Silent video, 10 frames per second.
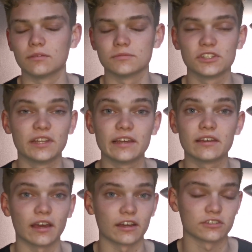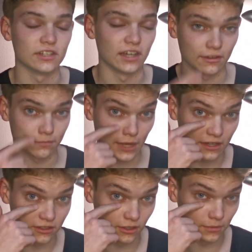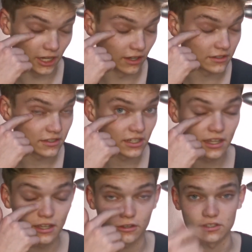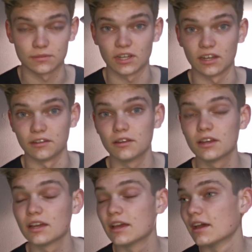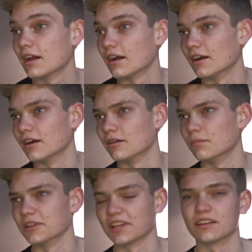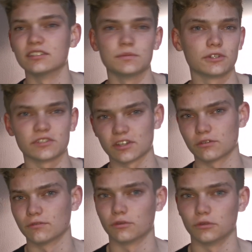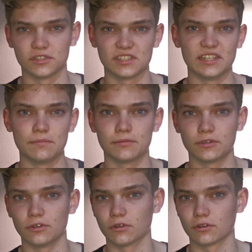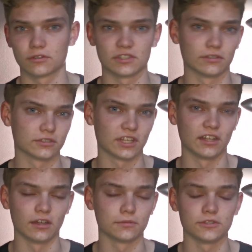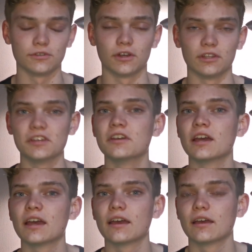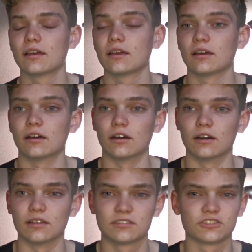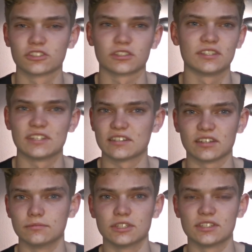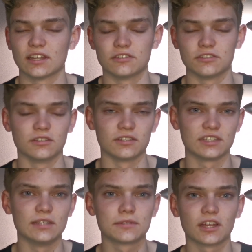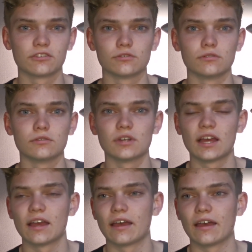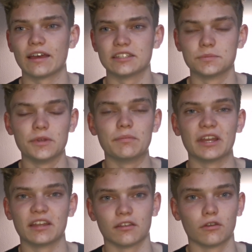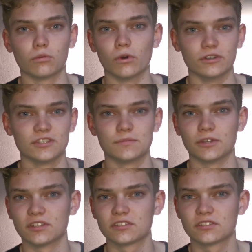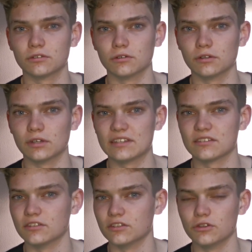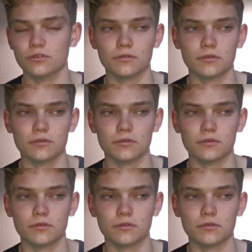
Today actually I have bags under my eyes because I'm tired, but that is because I couldn't fall asleep, not because I was getting up too early. It's just going to take time to set into the sleep schedule. It's a bit better than it was, but it still is a new